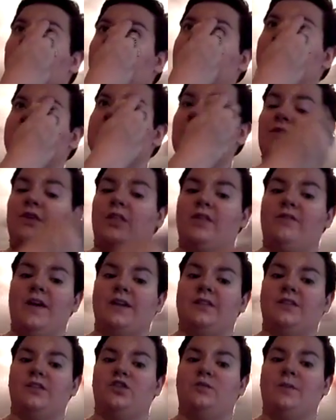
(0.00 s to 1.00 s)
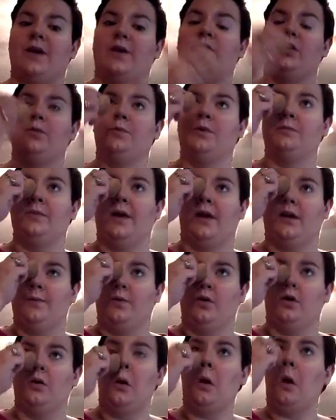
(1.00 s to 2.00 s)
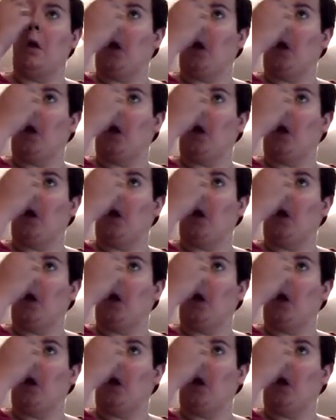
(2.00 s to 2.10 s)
Don't you just love all the faces you make when you put makeup on?